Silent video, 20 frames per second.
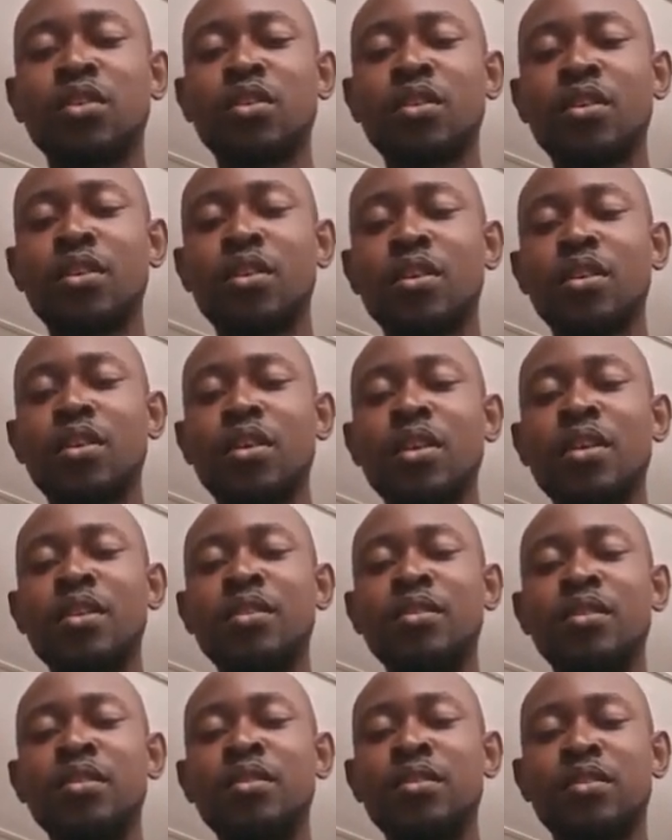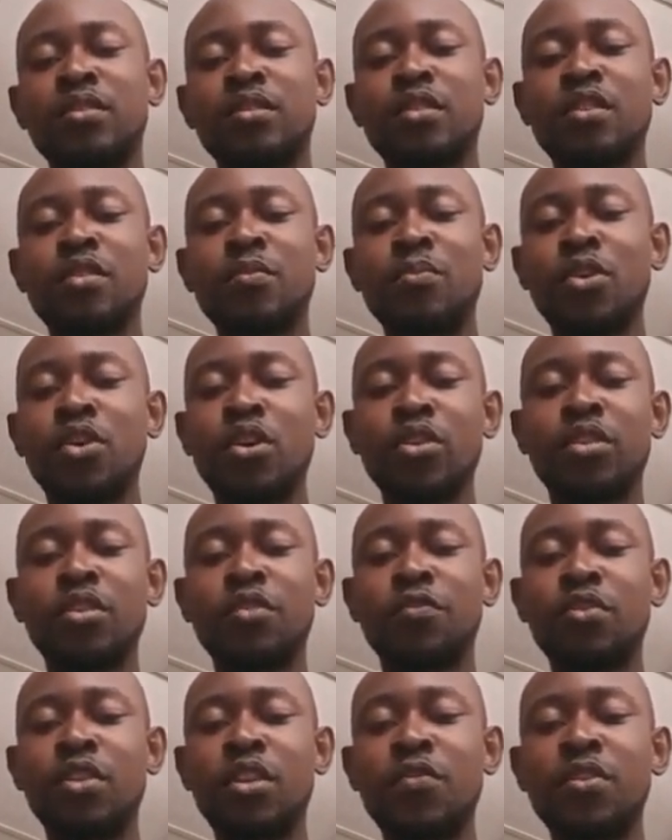in this, because if you
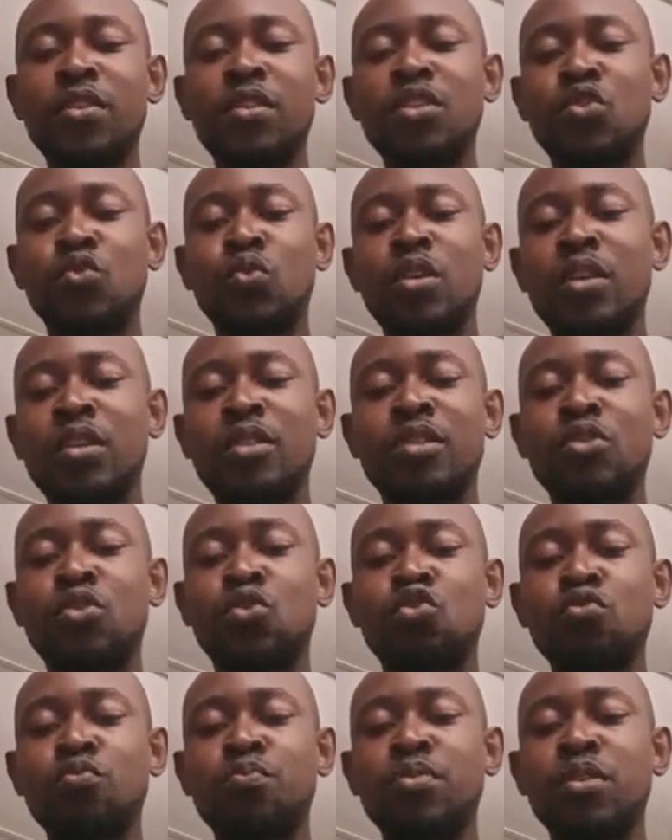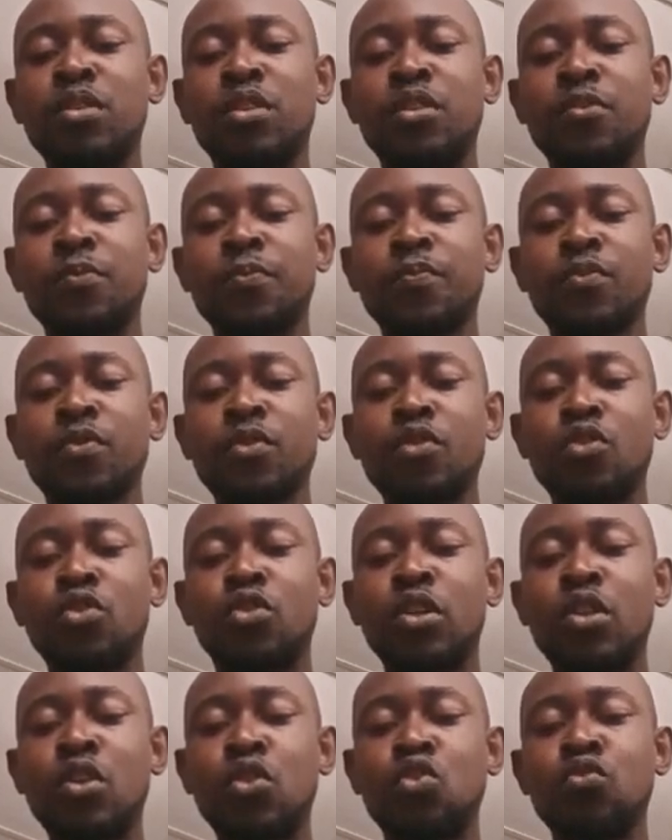leave it this way it is too big, so you need
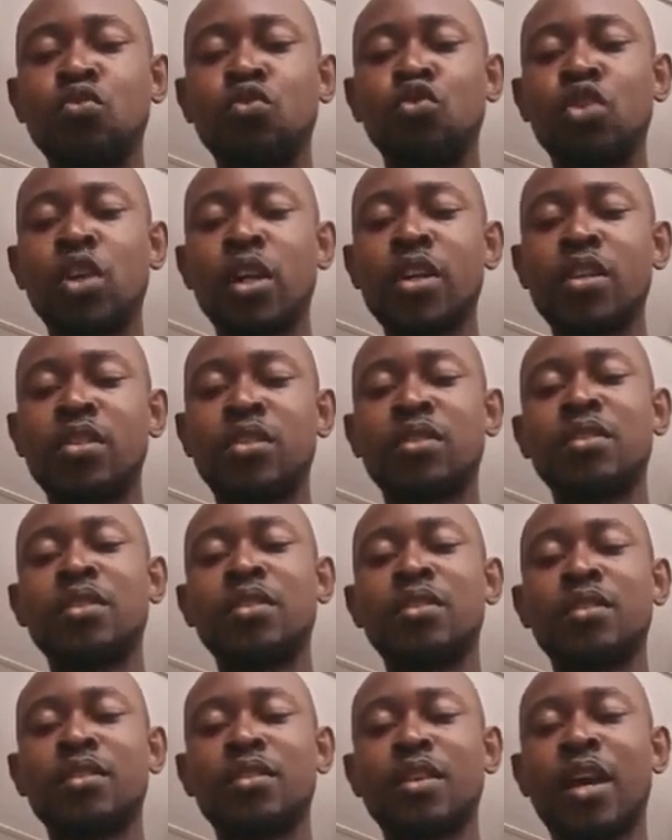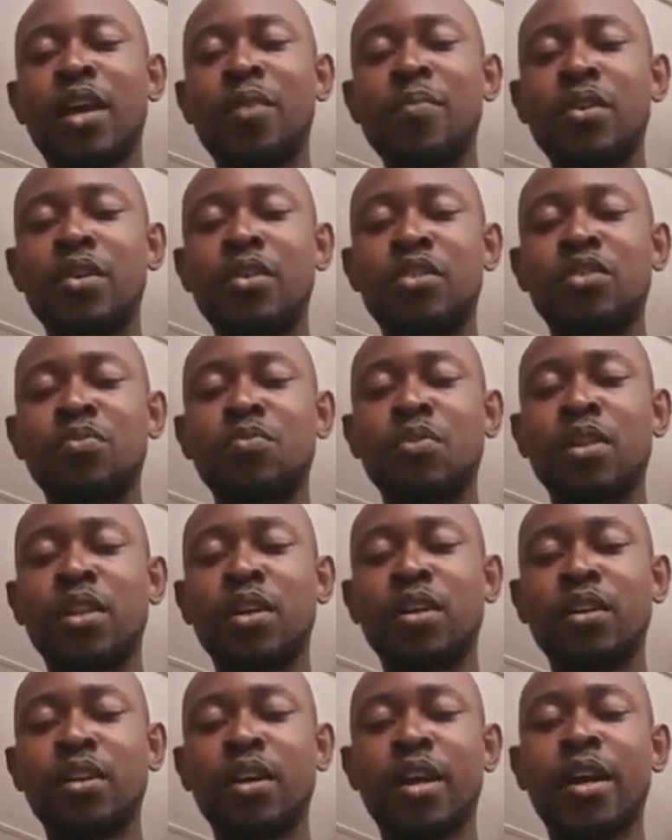to drag it in and make it smaller,
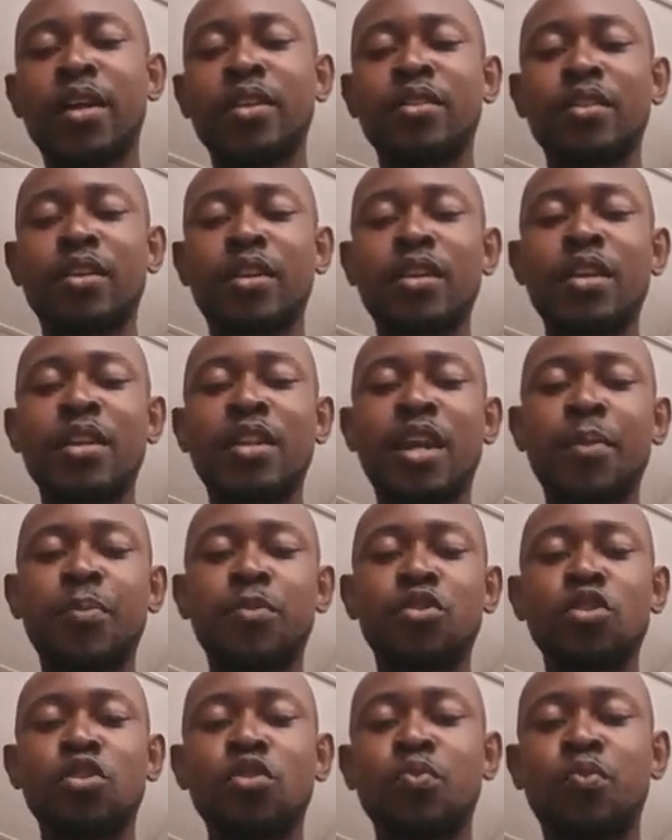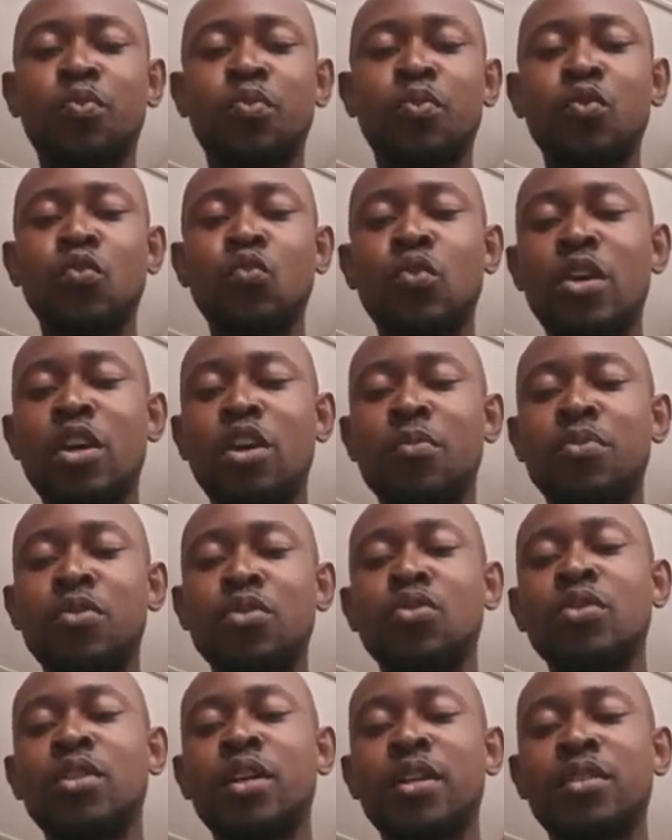and a laptop will help you do
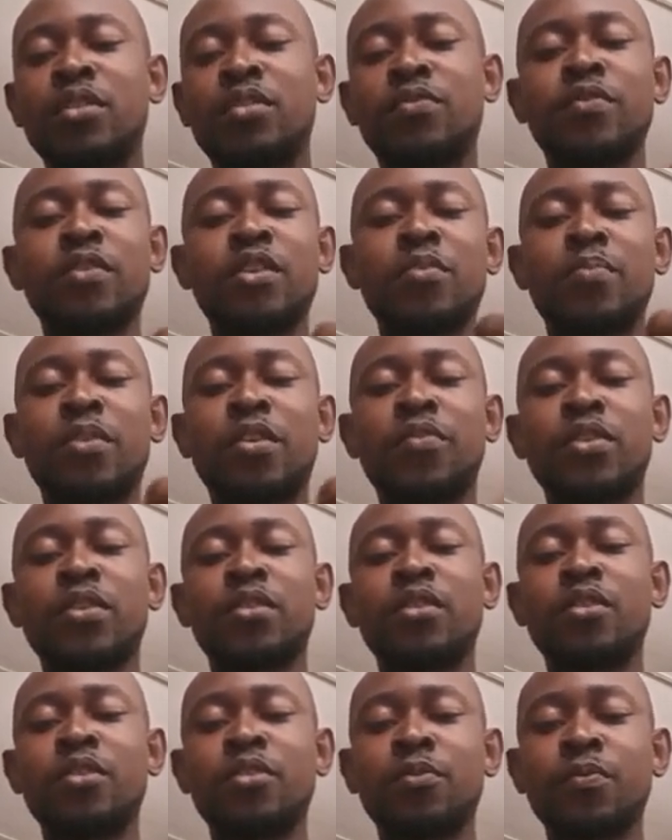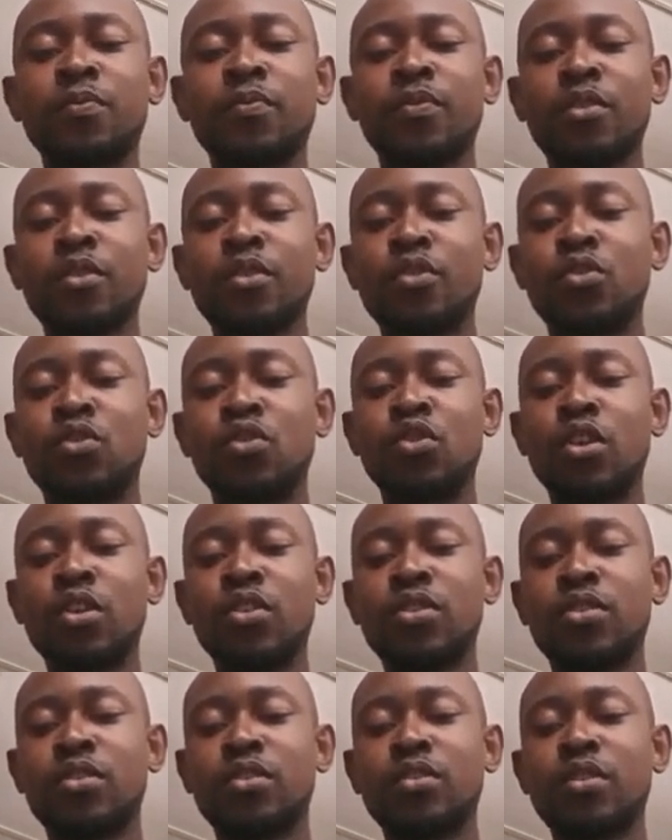that very perfectly. So just
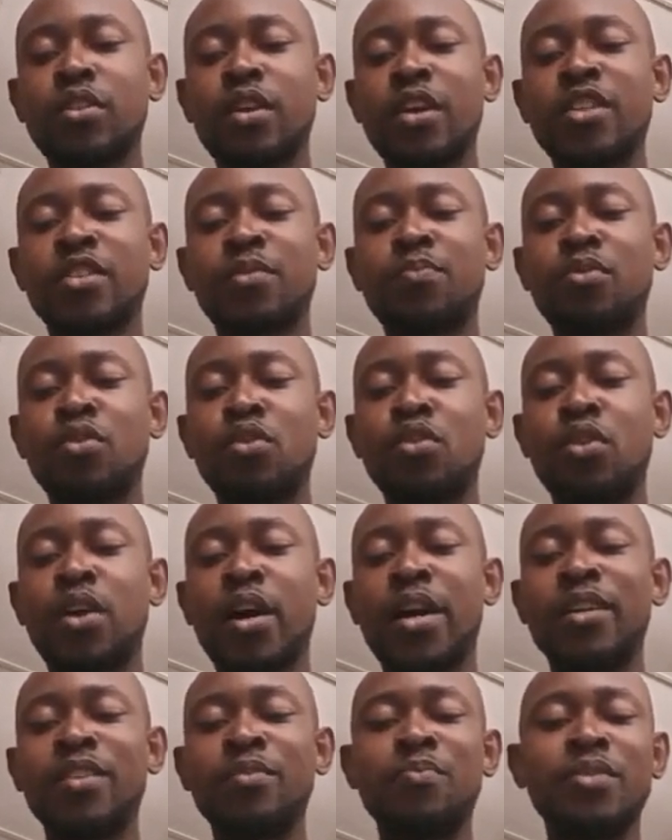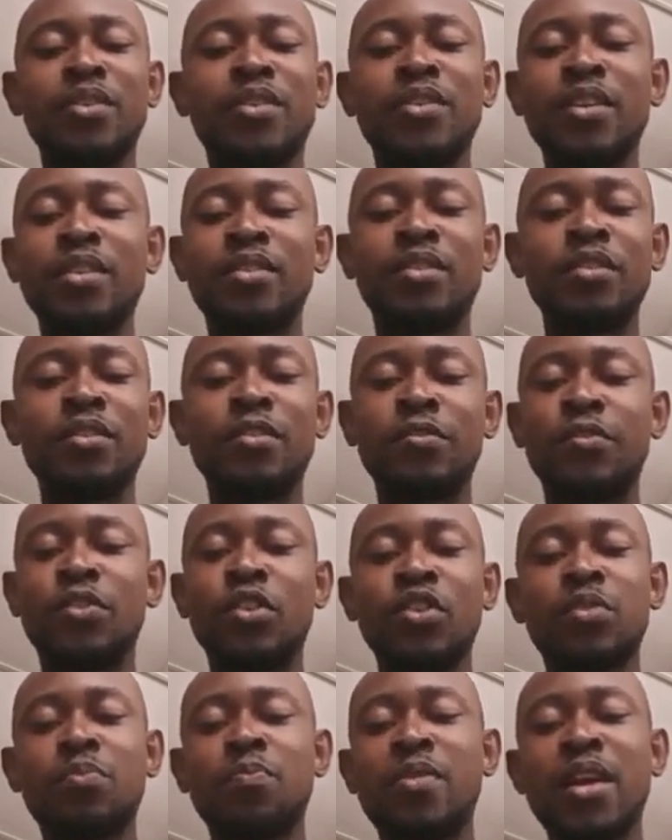explore and be creative, just
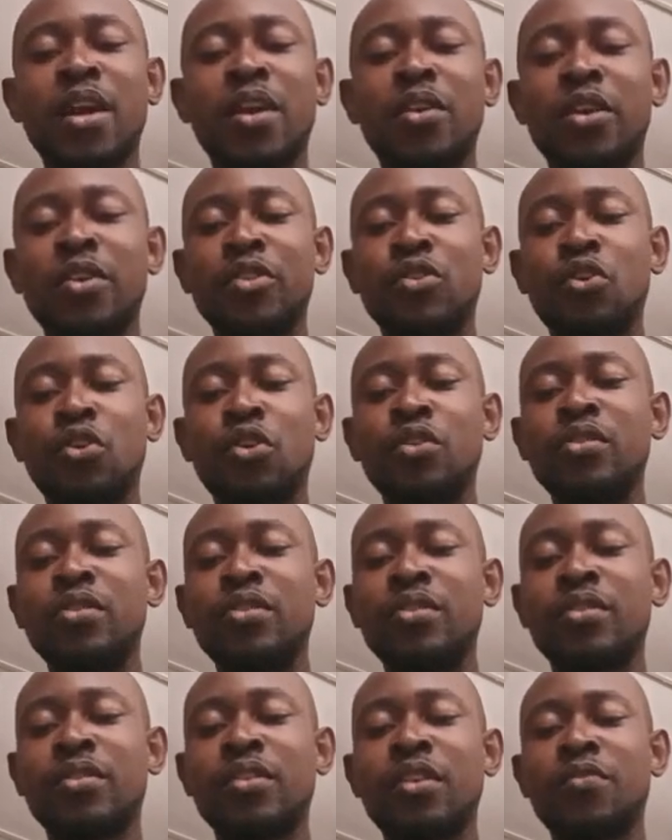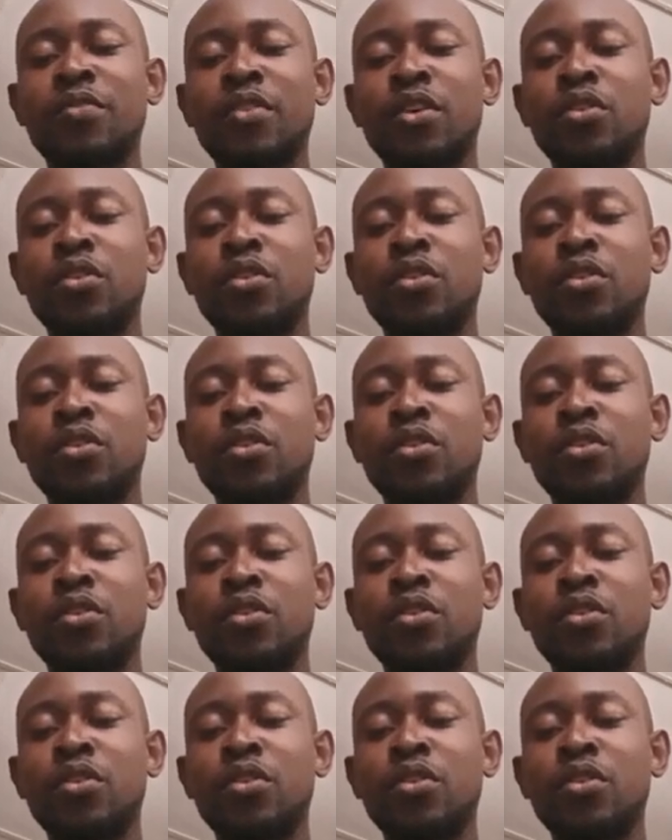play around all these several